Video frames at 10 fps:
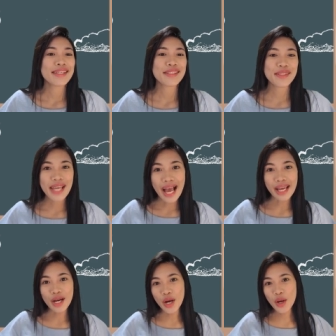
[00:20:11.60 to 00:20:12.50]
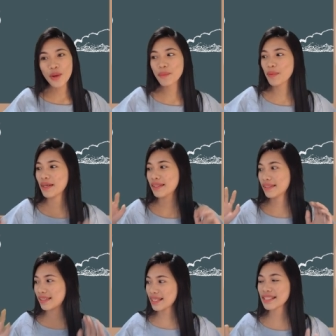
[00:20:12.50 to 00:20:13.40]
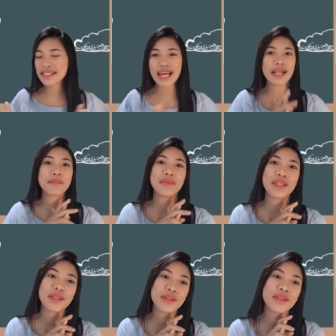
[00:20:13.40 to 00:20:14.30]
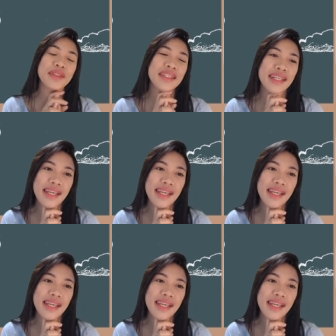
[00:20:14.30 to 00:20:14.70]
So yeah, I hope this helped you.